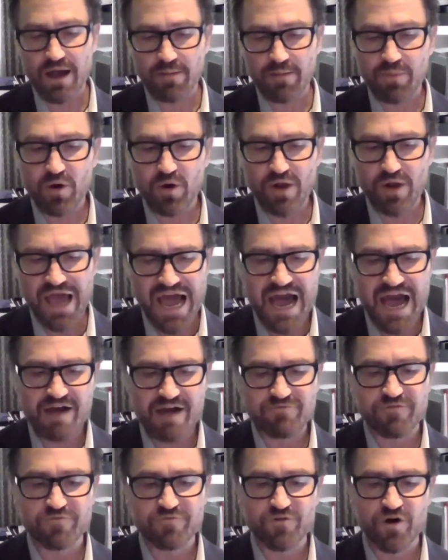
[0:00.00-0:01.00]
About
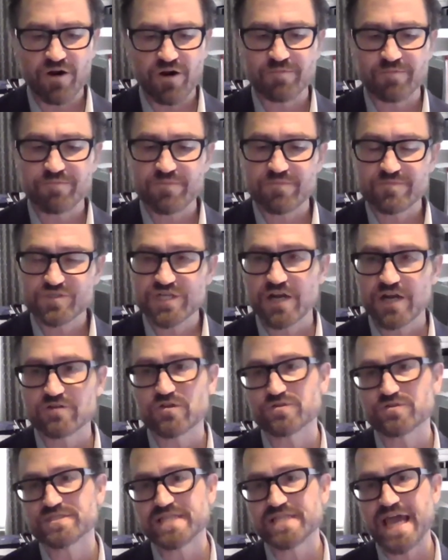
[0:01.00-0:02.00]
half of our
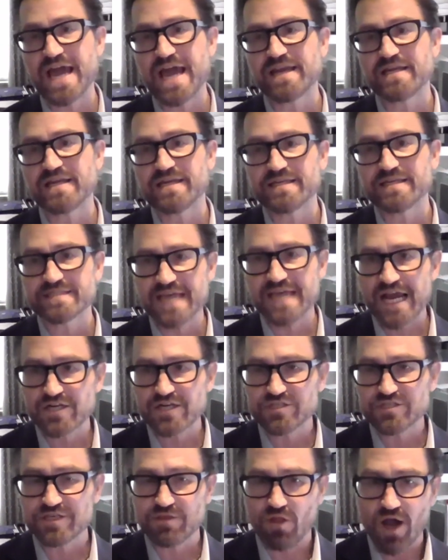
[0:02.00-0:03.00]
shares outstanding is
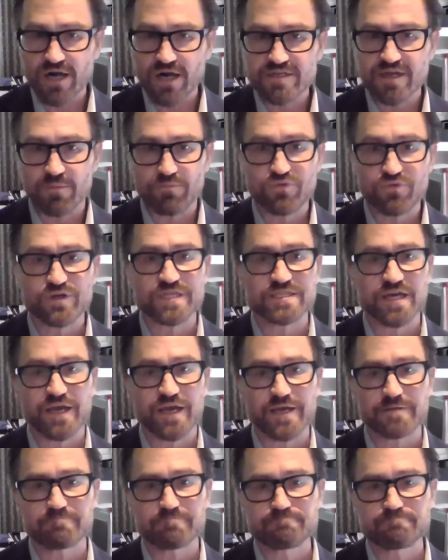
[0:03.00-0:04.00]
actually locked up pretty
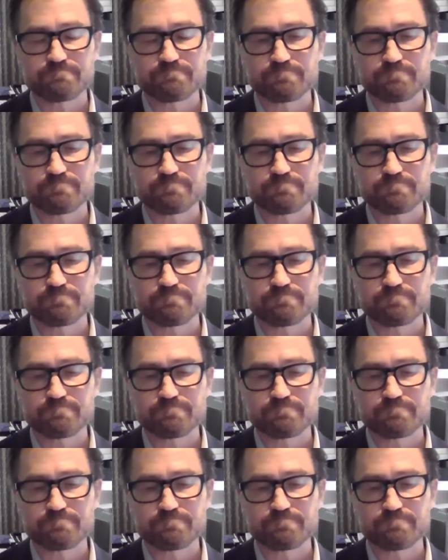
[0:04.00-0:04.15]
tight.